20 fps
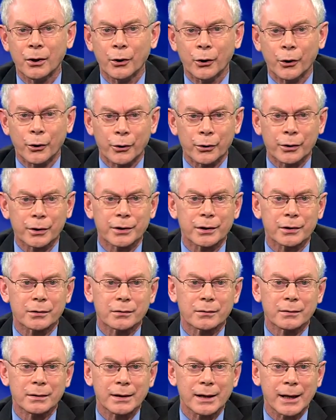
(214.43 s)
earlier
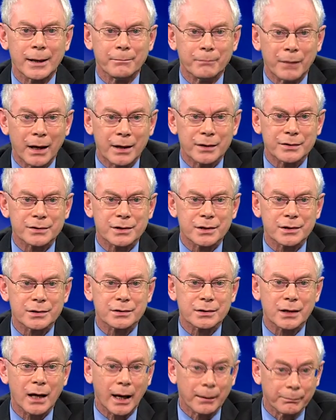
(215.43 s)

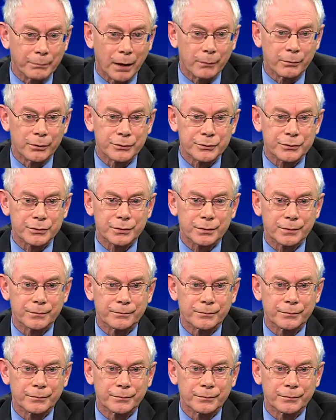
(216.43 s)
imbalances and bubbles.